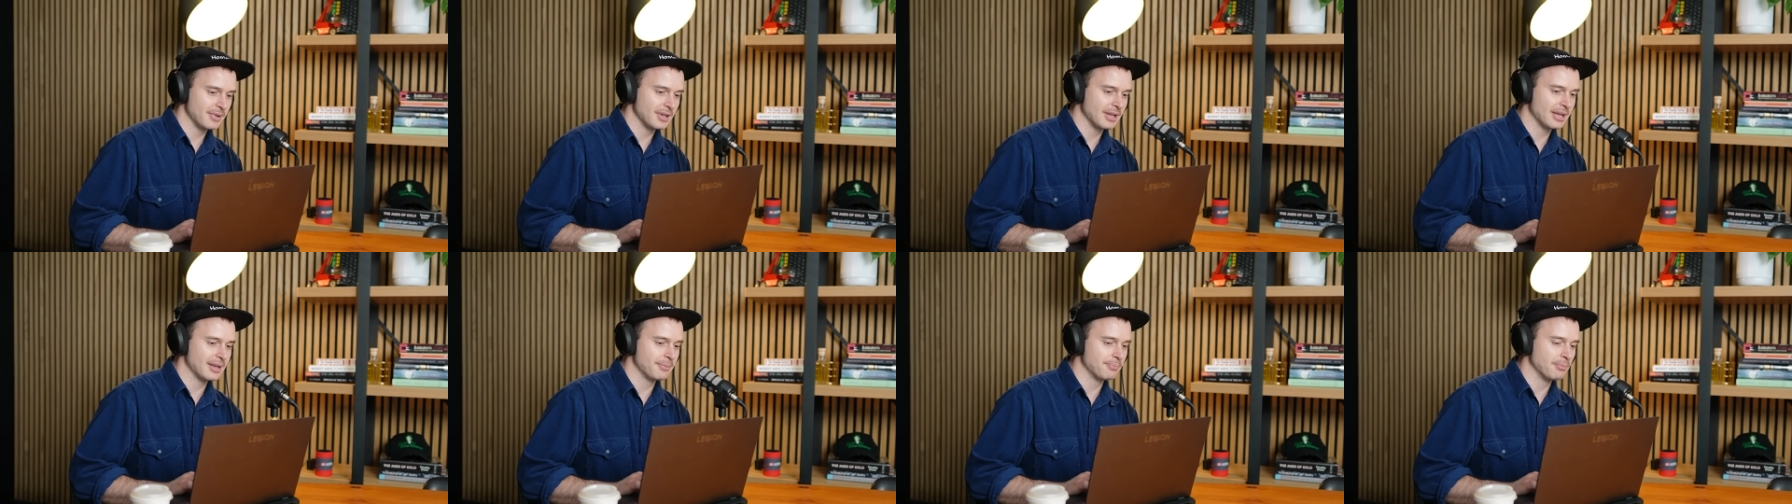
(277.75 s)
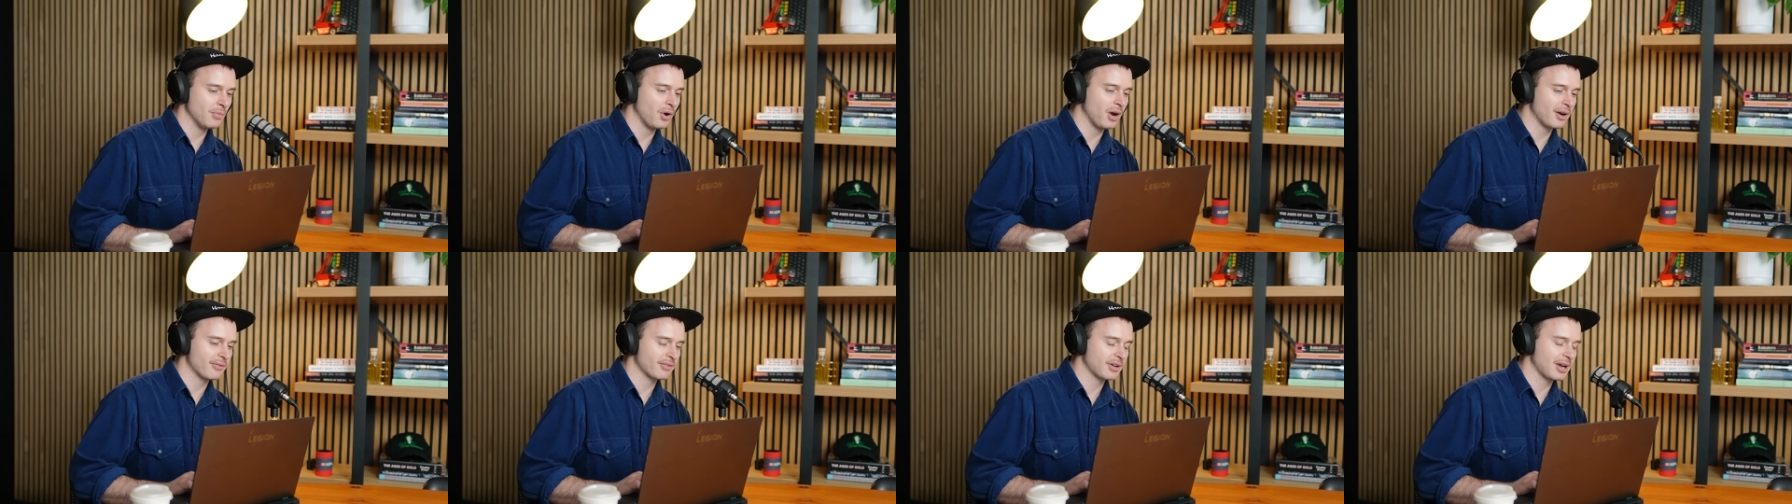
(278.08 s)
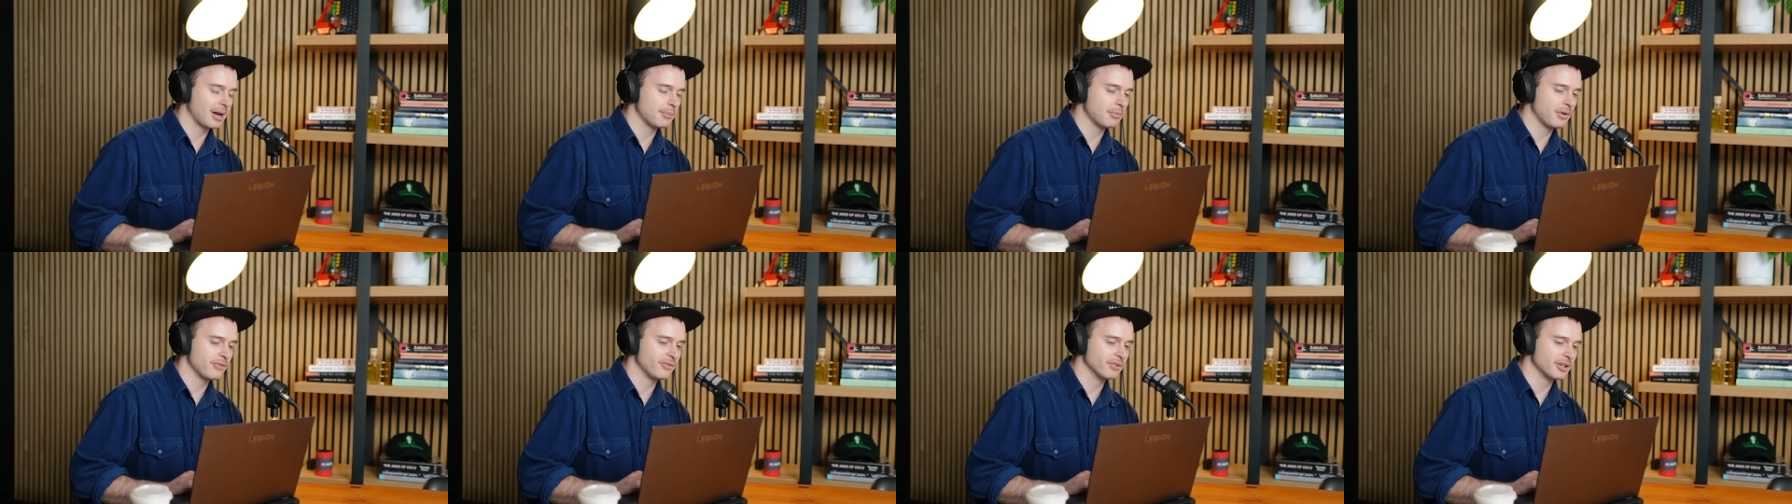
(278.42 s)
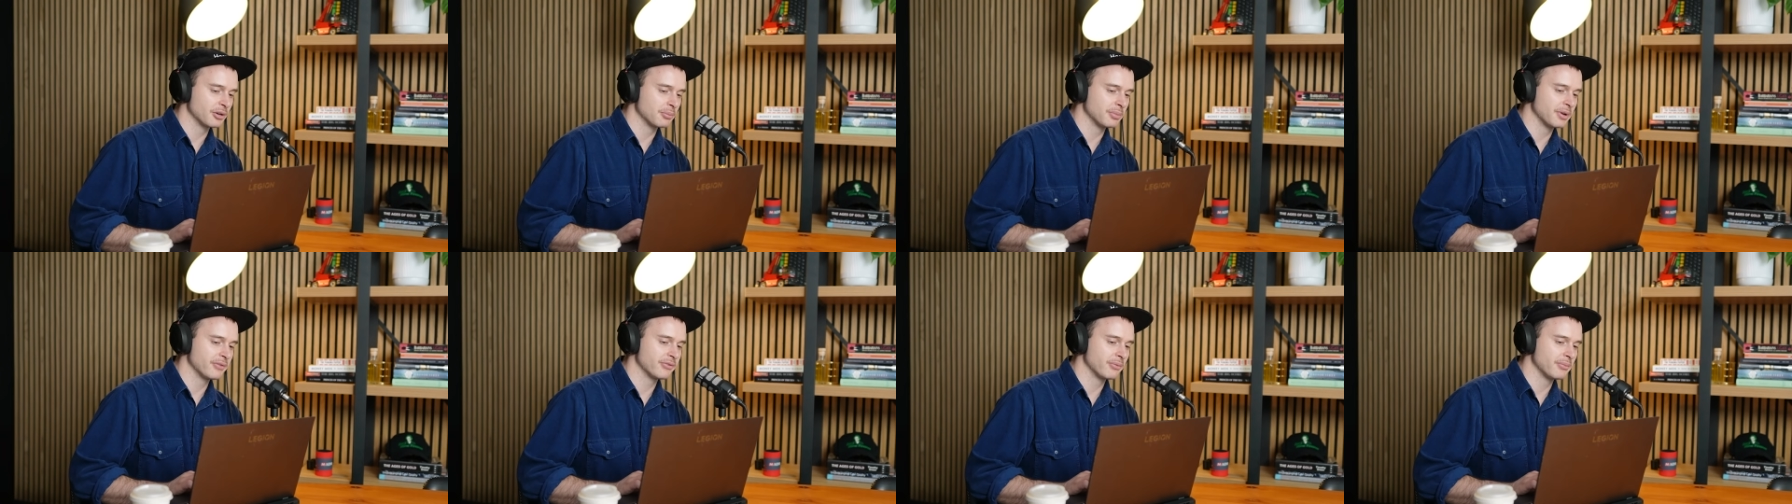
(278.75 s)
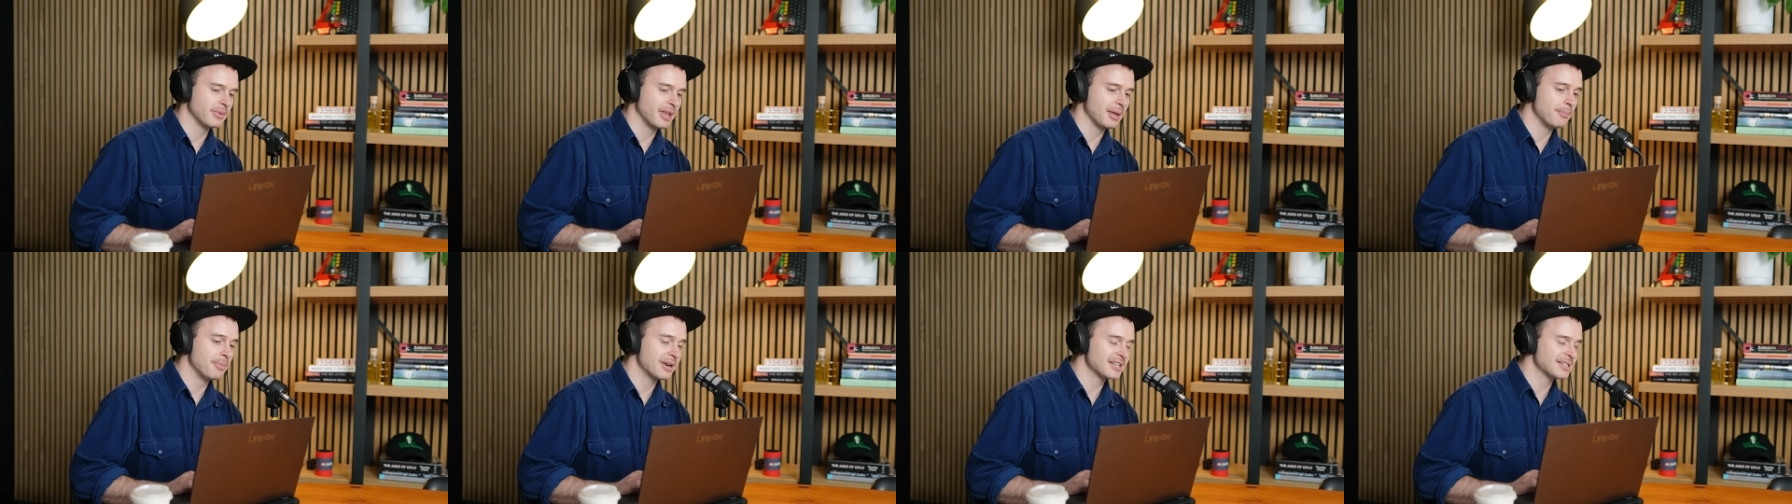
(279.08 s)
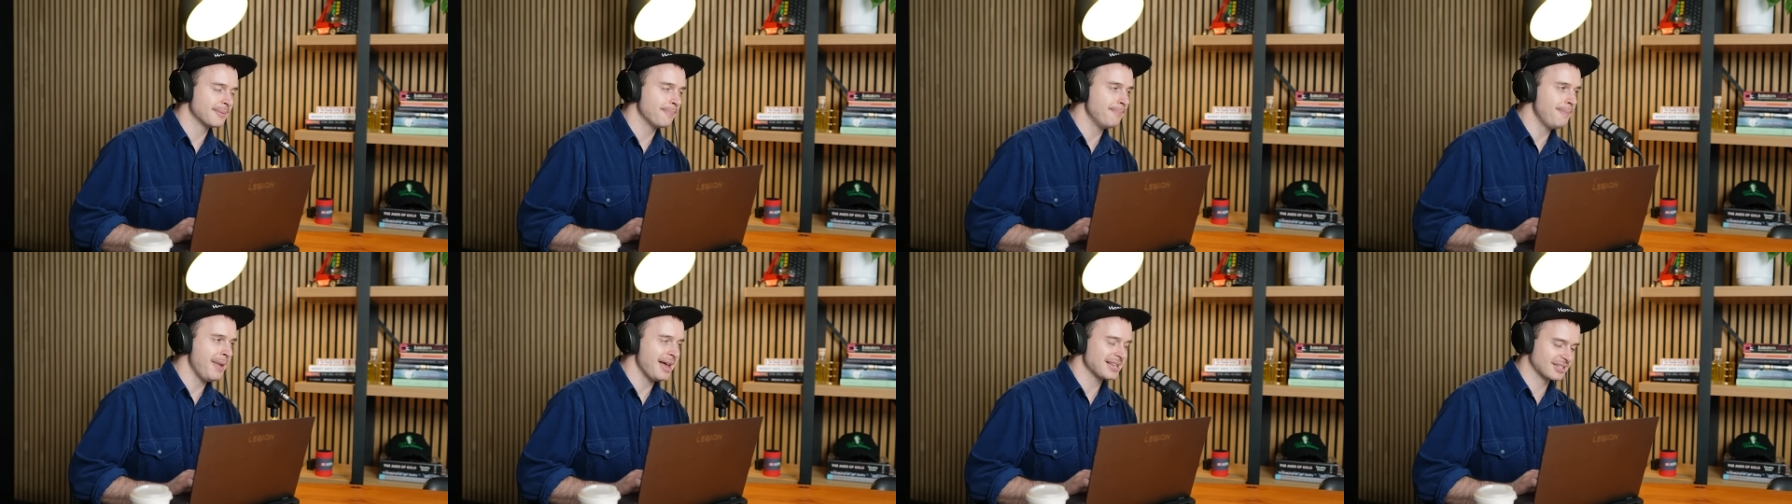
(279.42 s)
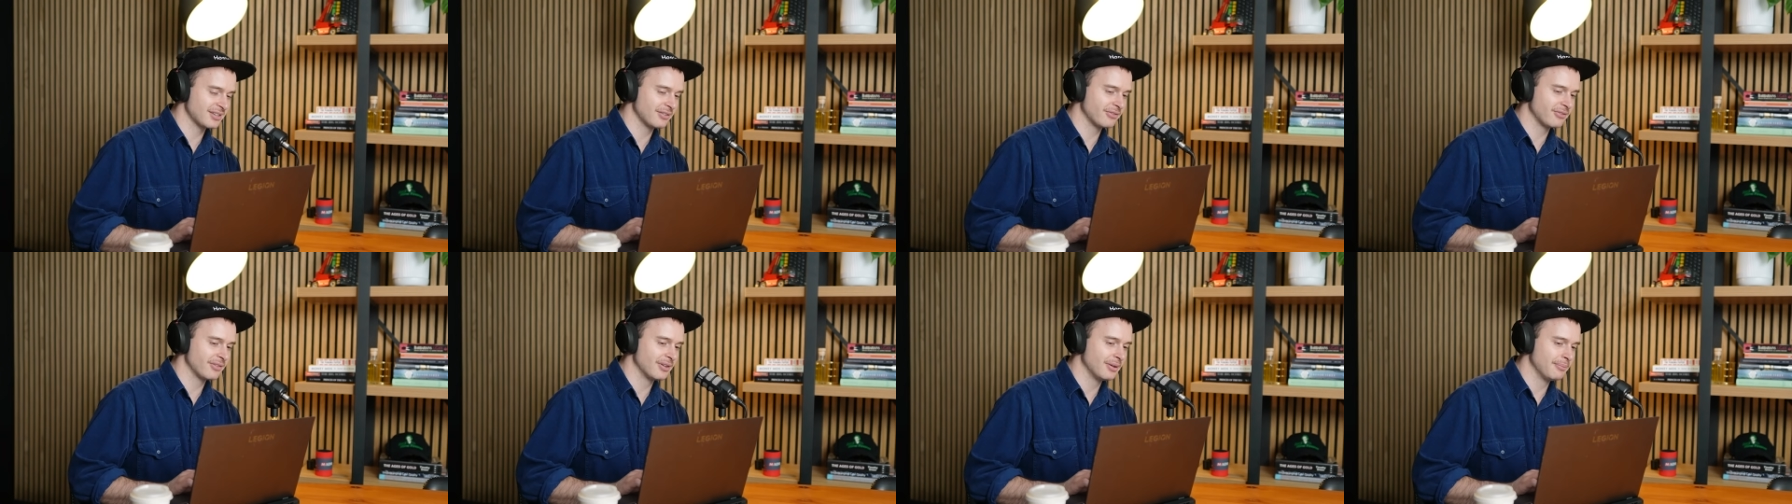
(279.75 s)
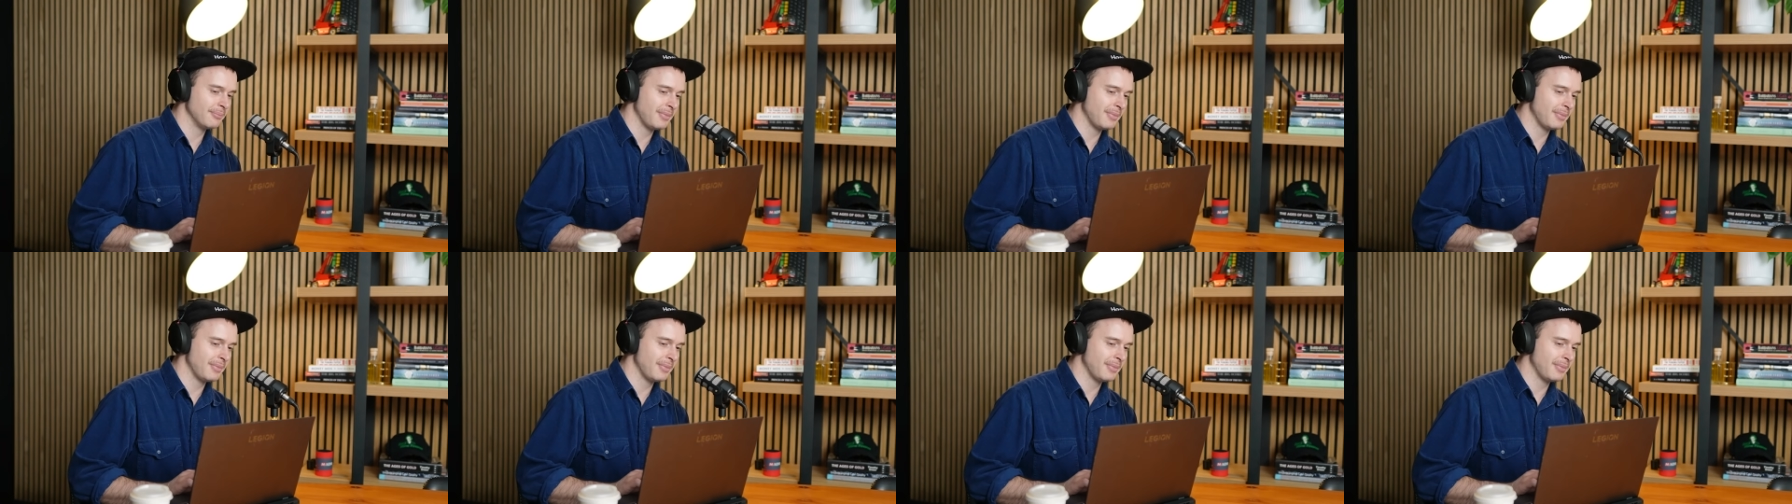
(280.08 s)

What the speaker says: It might have come off a little bit from there, but it's a massive,